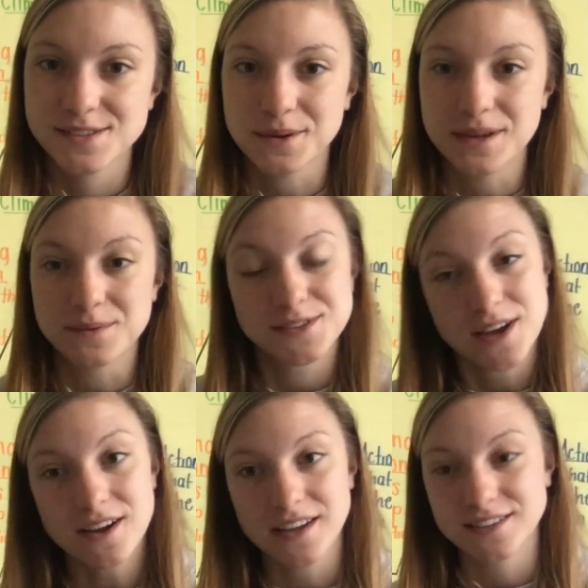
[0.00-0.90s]
So he was
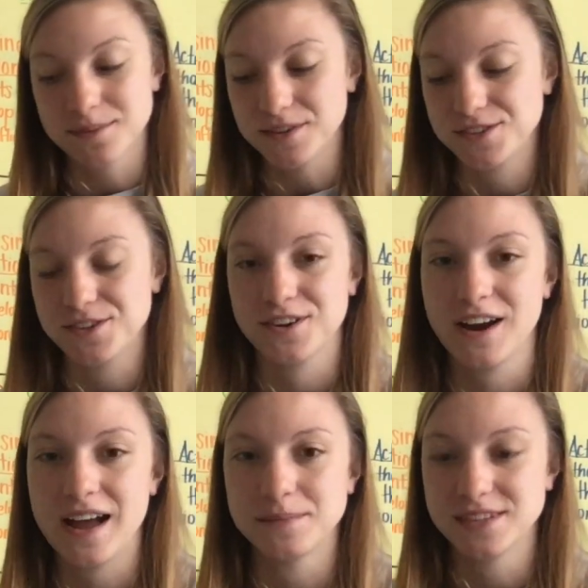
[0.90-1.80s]
talking to Mr.
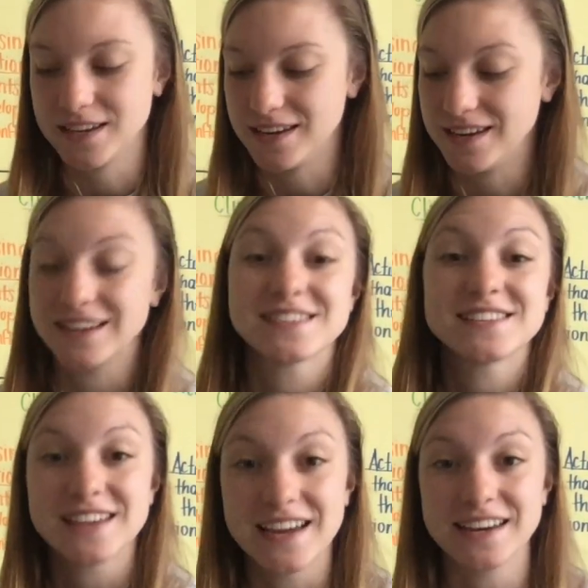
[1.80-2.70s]
Krabs in an
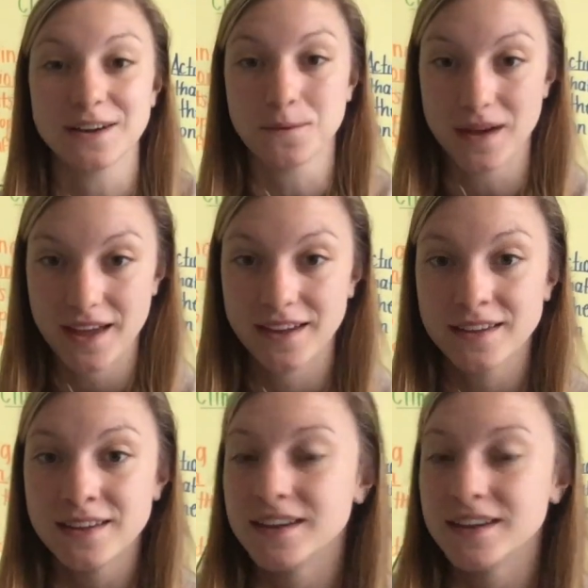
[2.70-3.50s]
exciting way.